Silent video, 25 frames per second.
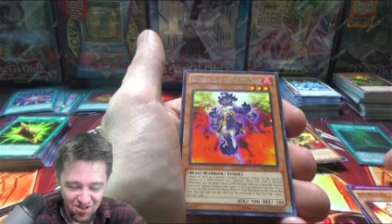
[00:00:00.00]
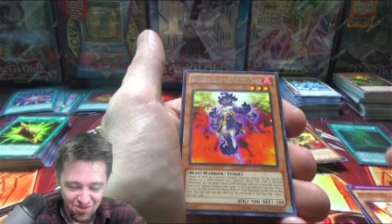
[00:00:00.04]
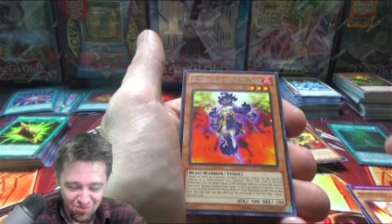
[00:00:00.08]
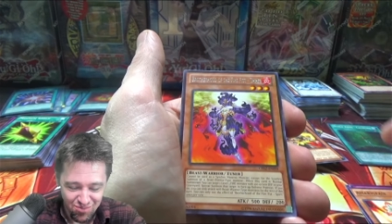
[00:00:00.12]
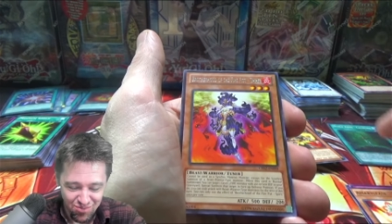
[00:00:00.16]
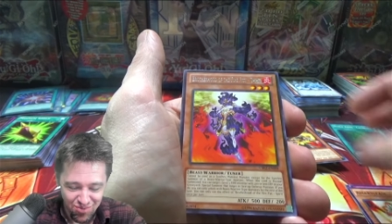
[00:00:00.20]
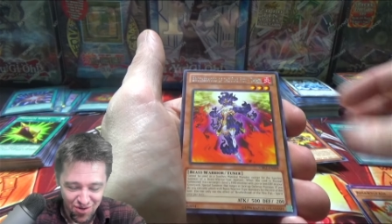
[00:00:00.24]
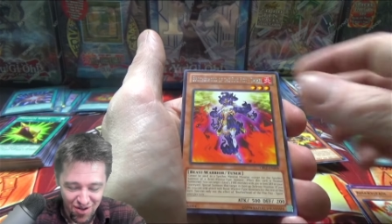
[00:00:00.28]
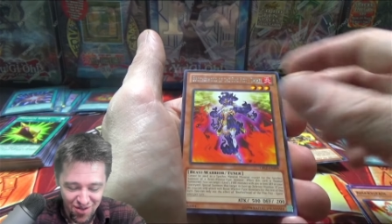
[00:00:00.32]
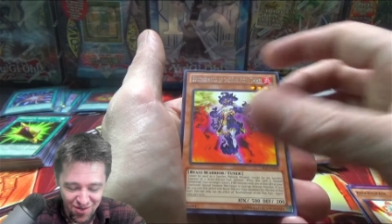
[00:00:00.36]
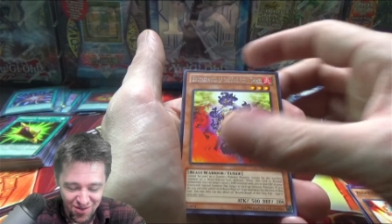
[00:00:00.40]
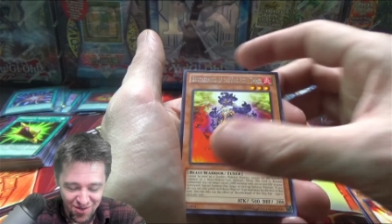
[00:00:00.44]

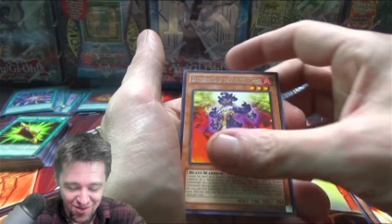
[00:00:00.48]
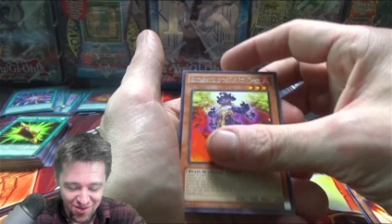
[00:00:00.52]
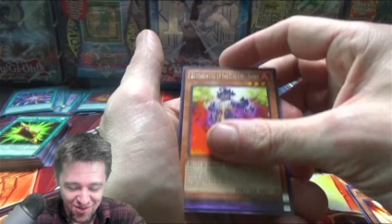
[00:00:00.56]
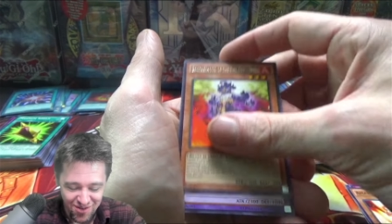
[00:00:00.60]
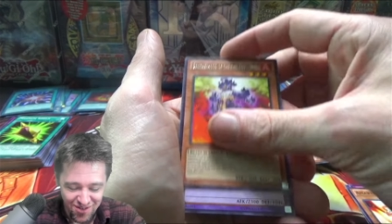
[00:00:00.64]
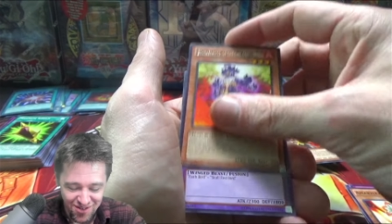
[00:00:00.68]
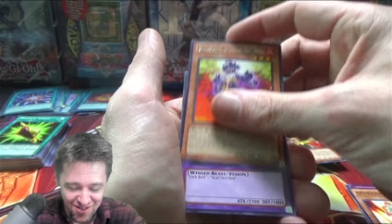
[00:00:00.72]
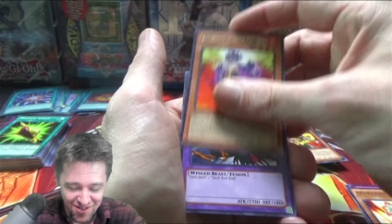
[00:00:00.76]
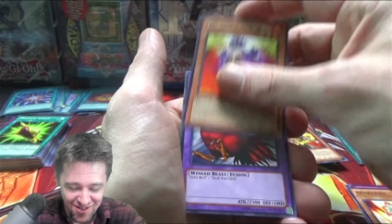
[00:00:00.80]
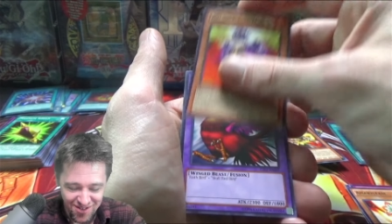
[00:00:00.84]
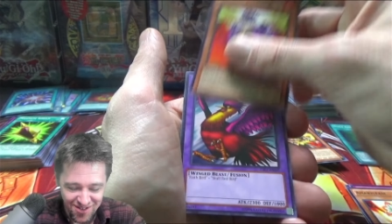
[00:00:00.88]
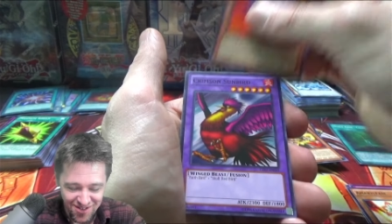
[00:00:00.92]

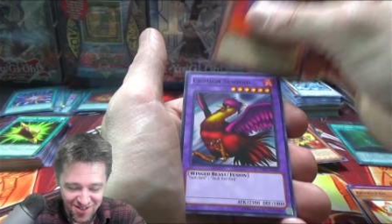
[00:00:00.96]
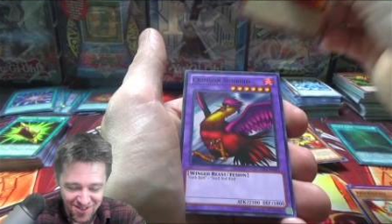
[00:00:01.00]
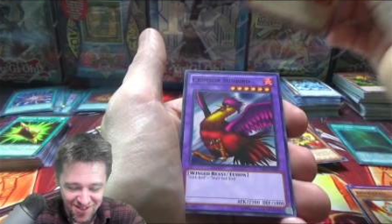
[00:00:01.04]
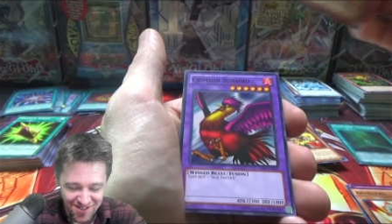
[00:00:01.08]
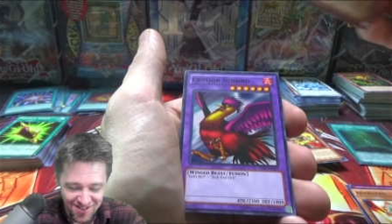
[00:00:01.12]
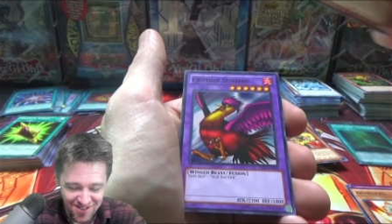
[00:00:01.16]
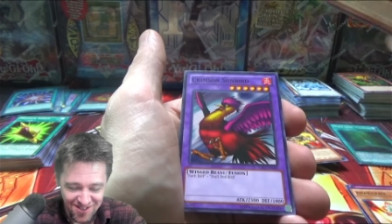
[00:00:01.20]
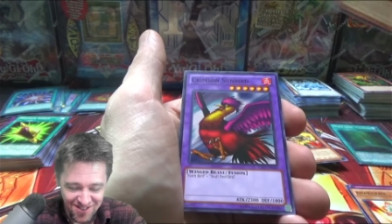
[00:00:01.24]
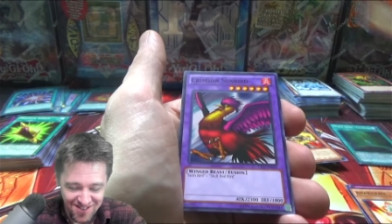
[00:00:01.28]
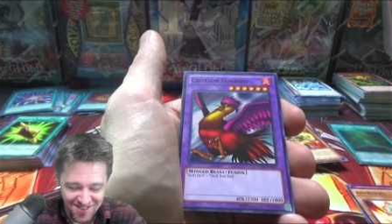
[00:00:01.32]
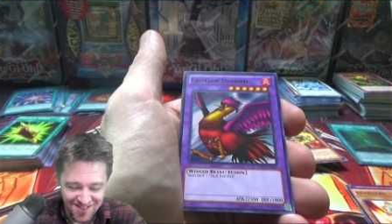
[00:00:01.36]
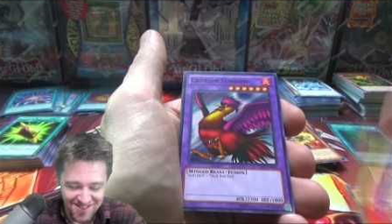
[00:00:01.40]

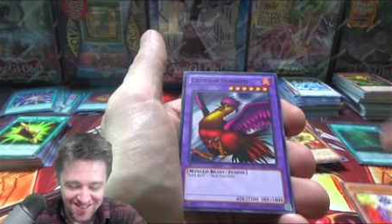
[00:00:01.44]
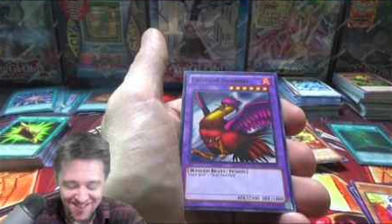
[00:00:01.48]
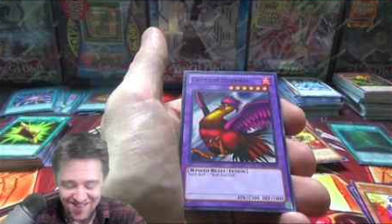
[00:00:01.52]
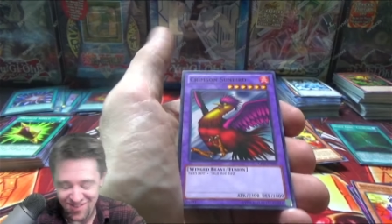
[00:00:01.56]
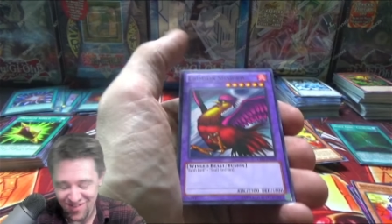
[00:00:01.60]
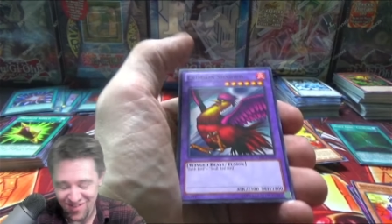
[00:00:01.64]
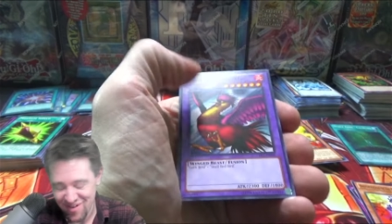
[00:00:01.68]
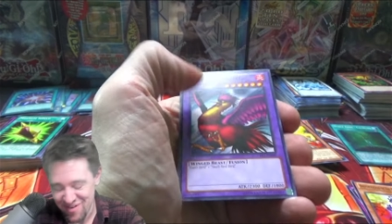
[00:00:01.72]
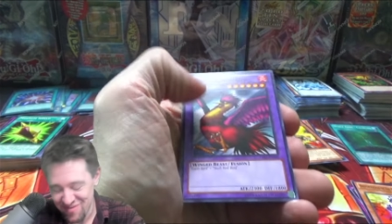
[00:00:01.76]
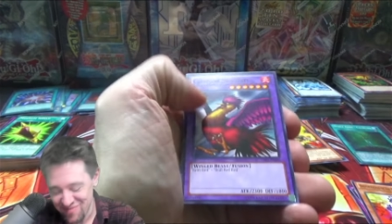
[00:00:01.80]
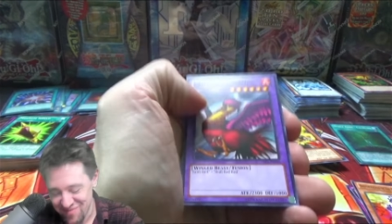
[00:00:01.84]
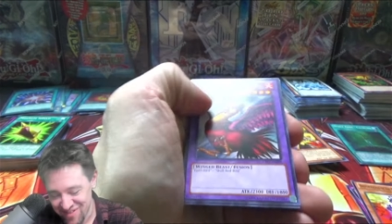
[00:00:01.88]
Brotherhood.
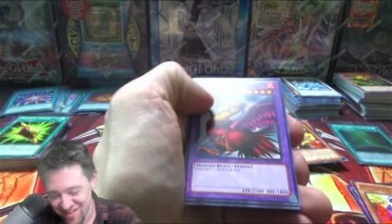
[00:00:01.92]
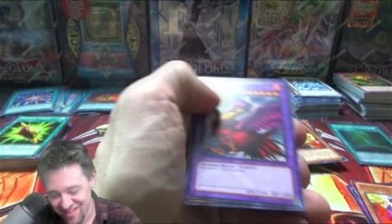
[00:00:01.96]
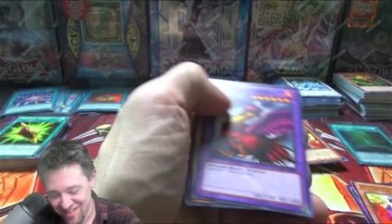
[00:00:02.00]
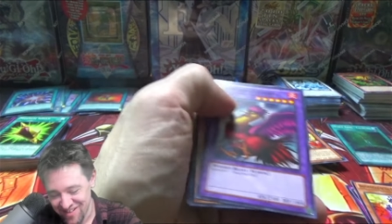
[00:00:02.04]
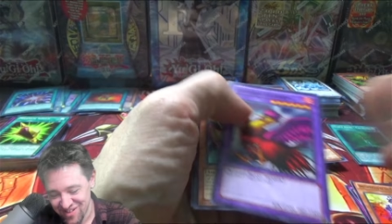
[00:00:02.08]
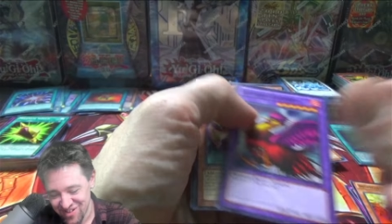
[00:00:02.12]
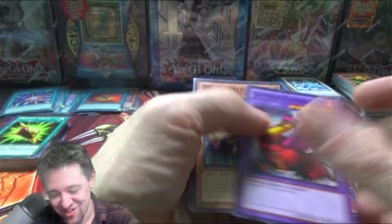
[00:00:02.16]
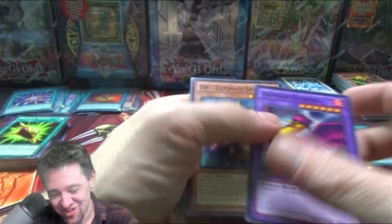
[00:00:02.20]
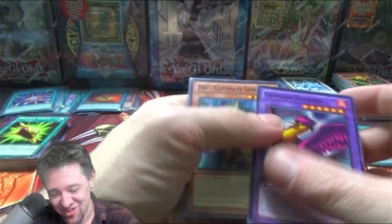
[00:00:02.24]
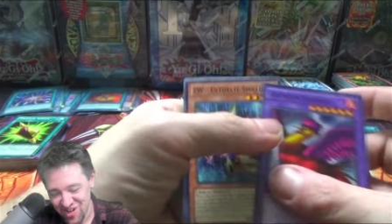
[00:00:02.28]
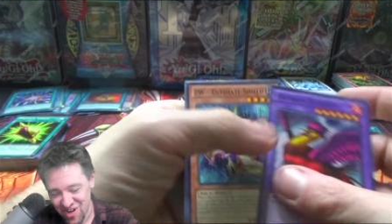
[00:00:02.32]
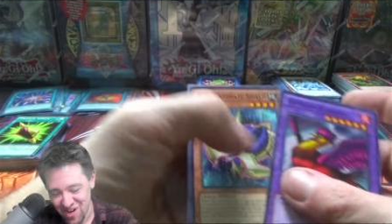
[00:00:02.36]
Crimson
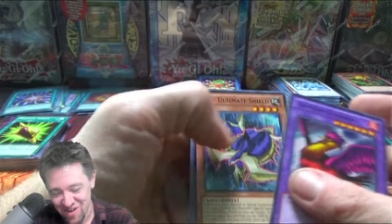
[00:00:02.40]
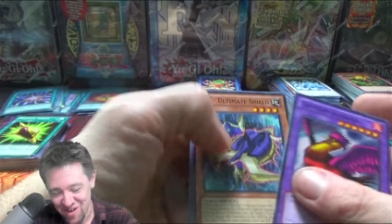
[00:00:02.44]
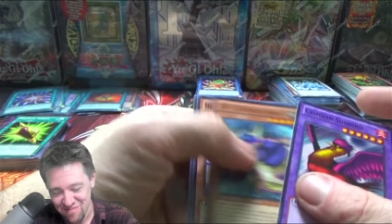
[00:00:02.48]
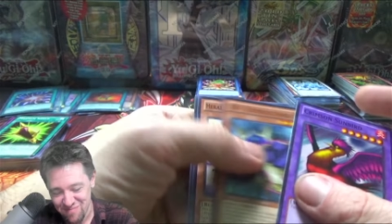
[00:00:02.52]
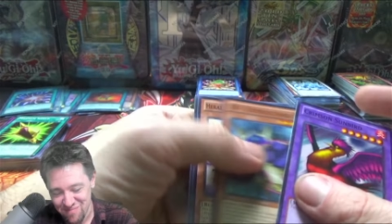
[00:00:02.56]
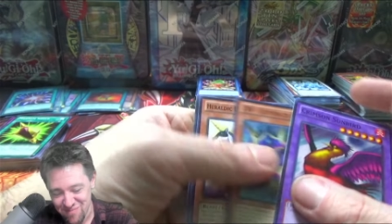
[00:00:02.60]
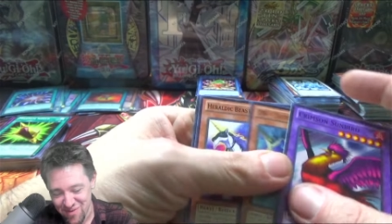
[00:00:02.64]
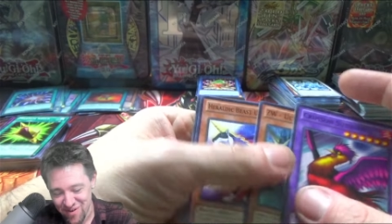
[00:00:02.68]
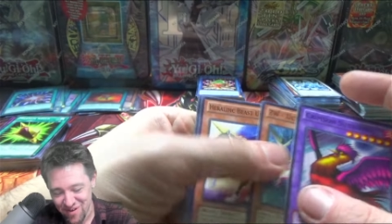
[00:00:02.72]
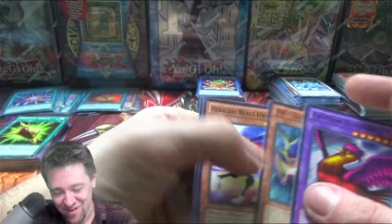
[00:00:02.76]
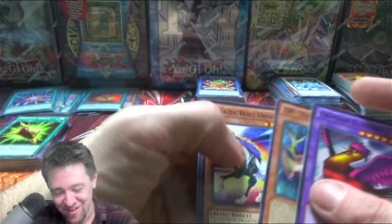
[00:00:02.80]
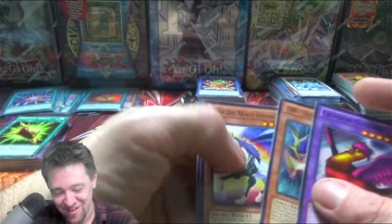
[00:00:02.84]

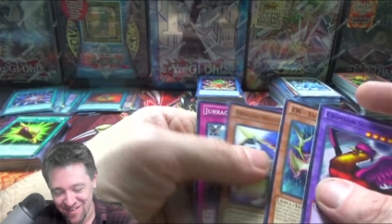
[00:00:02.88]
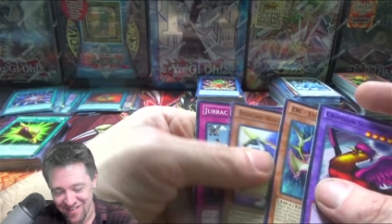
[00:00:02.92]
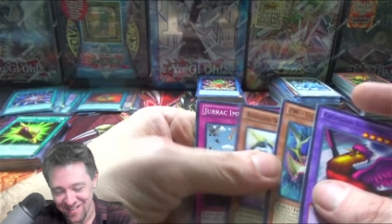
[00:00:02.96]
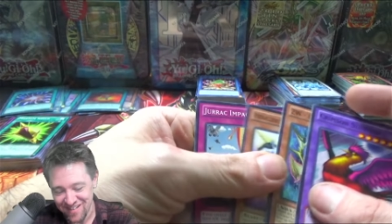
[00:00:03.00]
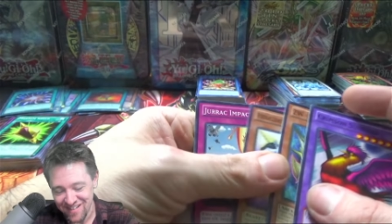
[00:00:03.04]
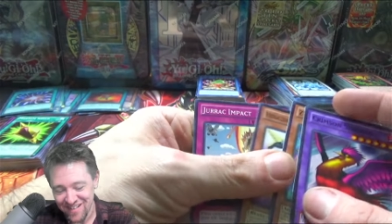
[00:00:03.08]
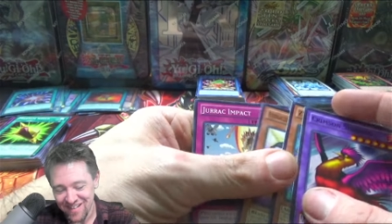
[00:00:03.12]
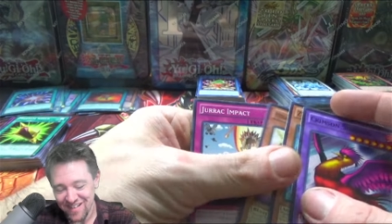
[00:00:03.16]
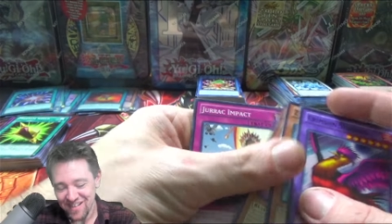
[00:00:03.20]
Sunbird.